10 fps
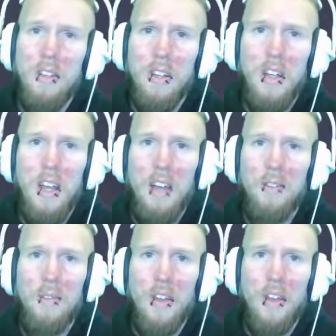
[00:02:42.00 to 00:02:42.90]

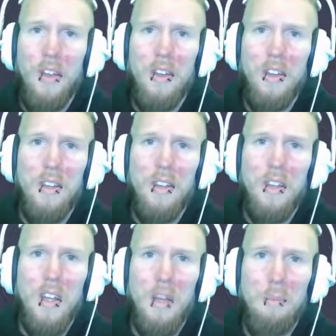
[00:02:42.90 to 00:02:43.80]
have a
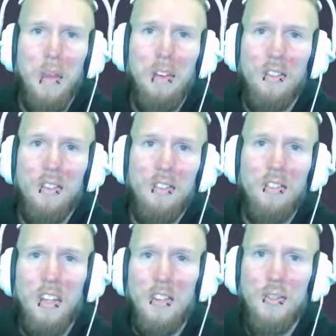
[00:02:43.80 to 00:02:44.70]
better
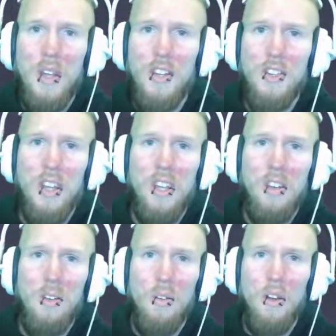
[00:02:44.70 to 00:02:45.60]

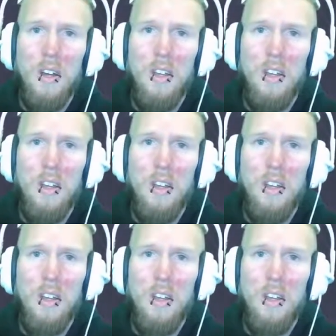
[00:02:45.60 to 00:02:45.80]
situation, or